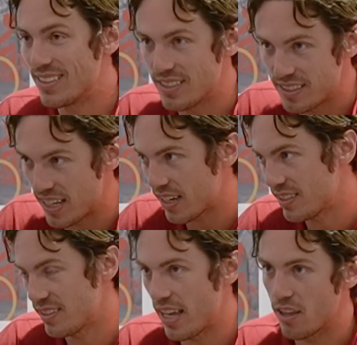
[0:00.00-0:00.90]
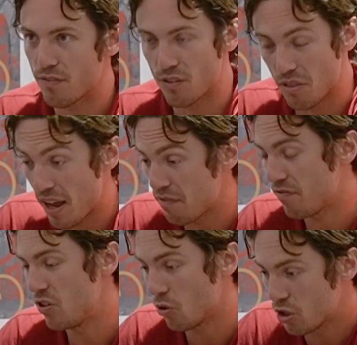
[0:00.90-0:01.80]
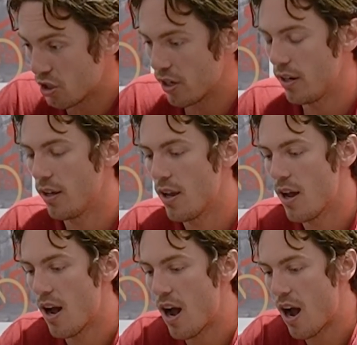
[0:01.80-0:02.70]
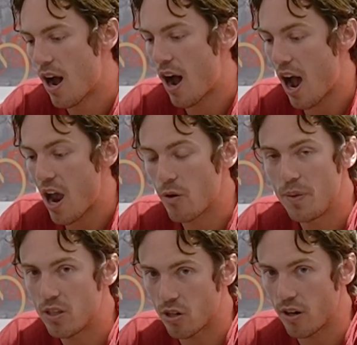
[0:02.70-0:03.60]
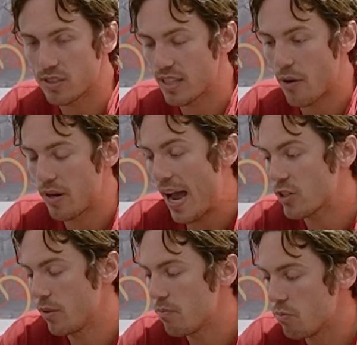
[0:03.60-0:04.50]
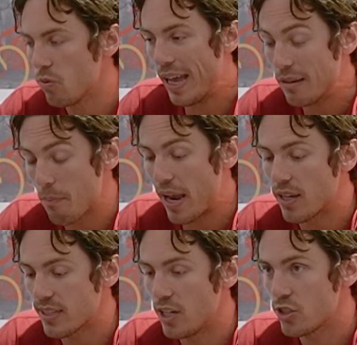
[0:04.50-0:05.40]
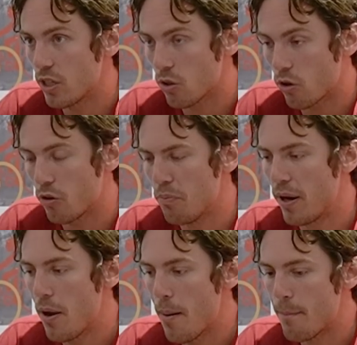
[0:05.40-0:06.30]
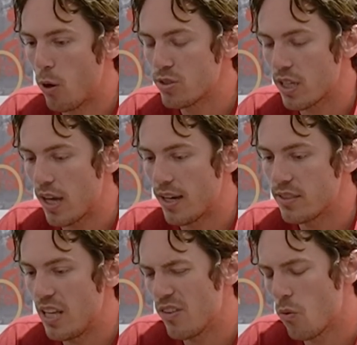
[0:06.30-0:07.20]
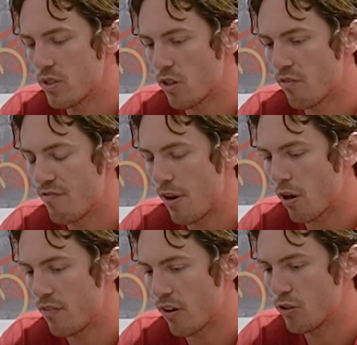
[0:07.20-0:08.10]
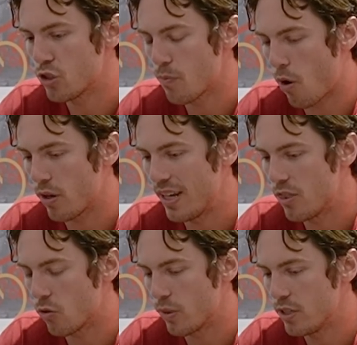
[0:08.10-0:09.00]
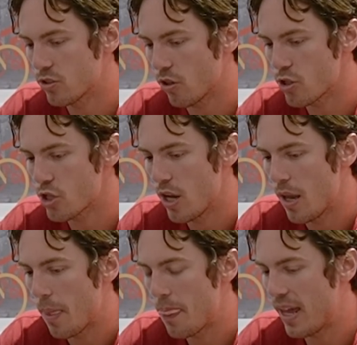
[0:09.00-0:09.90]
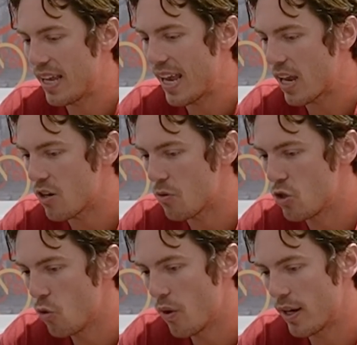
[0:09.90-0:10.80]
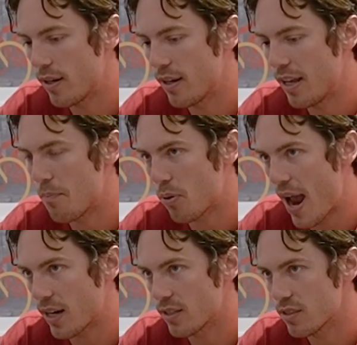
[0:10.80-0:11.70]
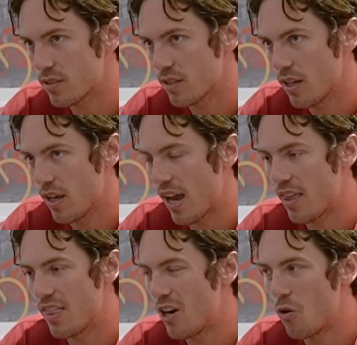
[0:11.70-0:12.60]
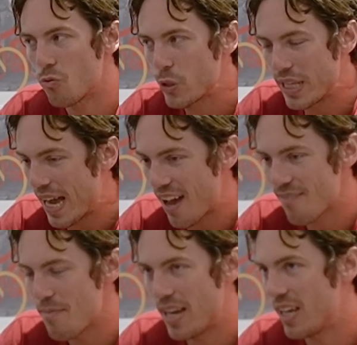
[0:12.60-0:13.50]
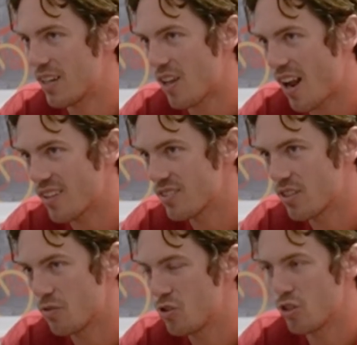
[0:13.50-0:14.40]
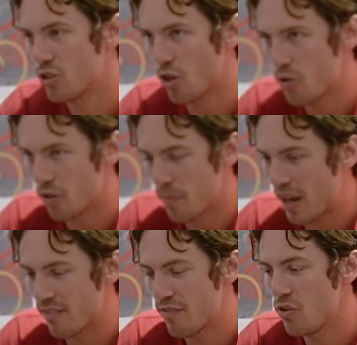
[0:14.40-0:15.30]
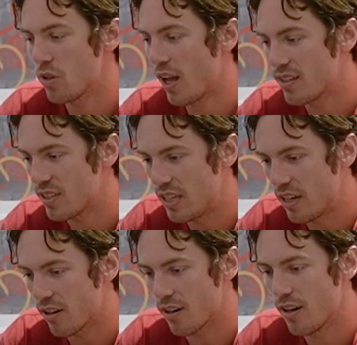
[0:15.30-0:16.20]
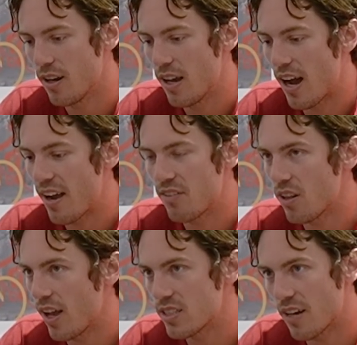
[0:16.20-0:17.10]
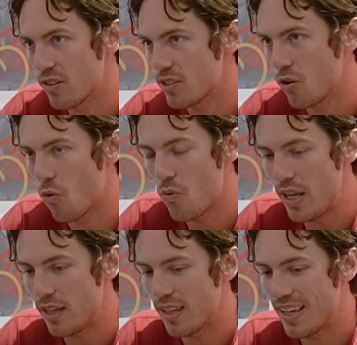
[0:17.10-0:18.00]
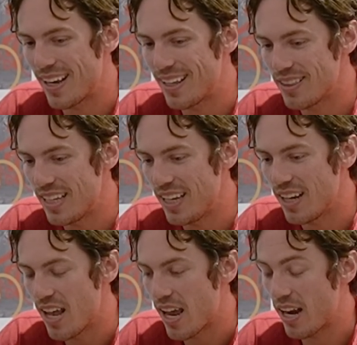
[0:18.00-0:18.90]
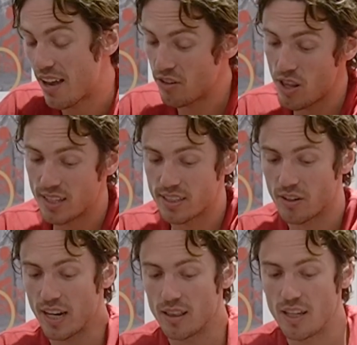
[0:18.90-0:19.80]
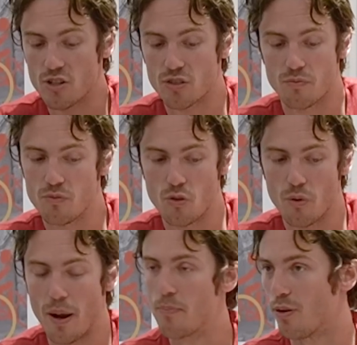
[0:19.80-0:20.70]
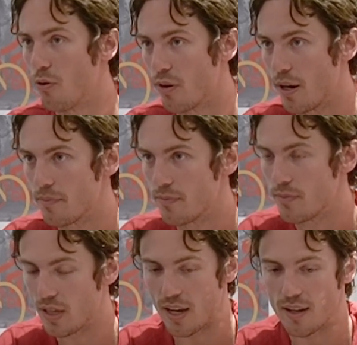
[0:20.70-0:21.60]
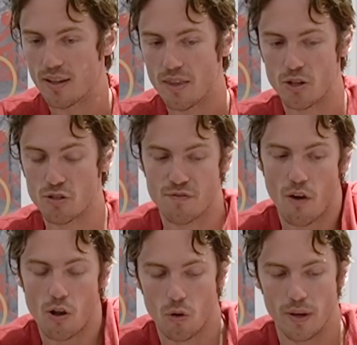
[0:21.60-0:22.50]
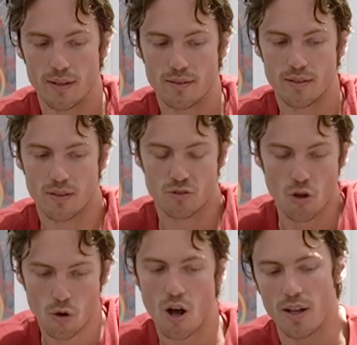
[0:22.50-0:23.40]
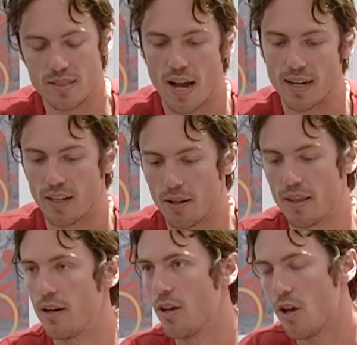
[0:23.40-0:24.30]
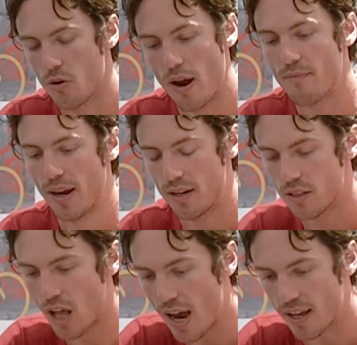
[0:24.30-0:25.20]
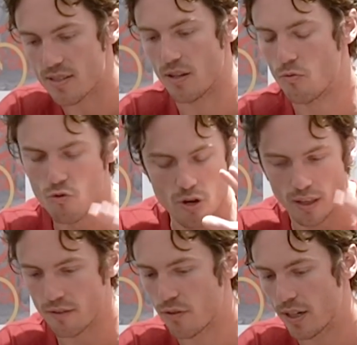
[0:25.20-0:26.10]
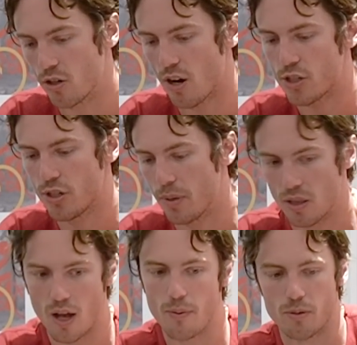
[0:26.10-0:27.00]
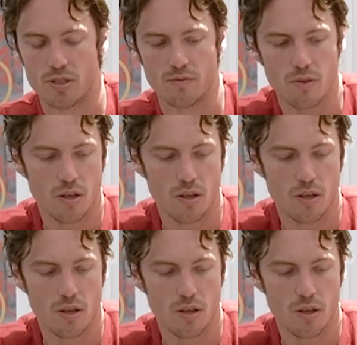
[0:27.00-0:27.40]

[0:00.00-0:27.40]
it stick, stay there for life, feel good, I would be curious because I would actually like pay attention and learn. But most of the guys, even the ones that are very, very smart in the research, they can't do it in practice and they don't really have many clients to, to show you. They may have a few clients a year. I have clients every single week getting lean, and I have clients that are getting lean just doing my program. Okay, they just follow it. There's no contact, and then you know I have my clients that really freaking crush it. But a lot of people just